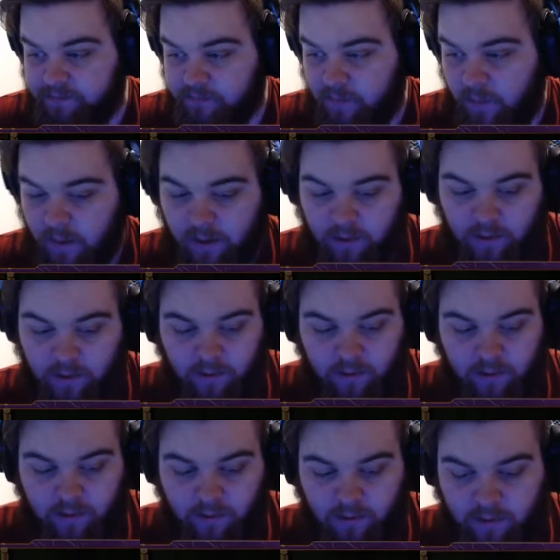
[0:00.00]

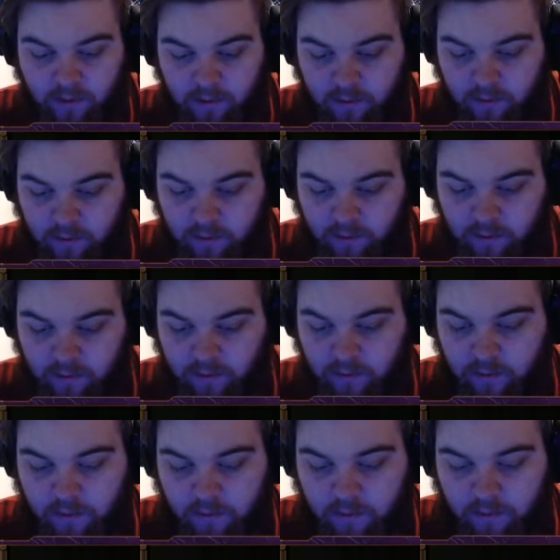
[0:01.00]

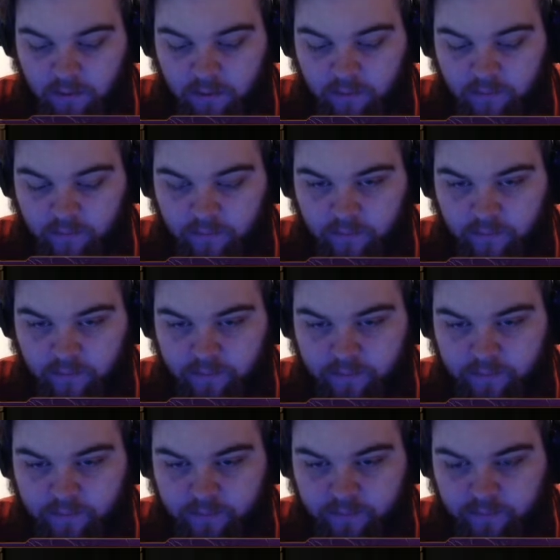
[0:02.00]

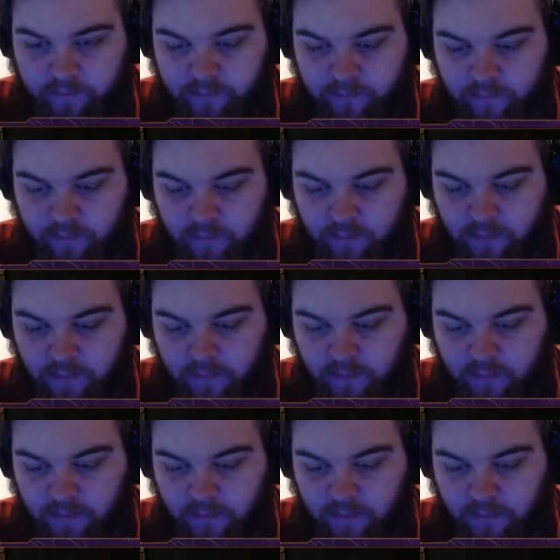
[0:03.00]
(silence)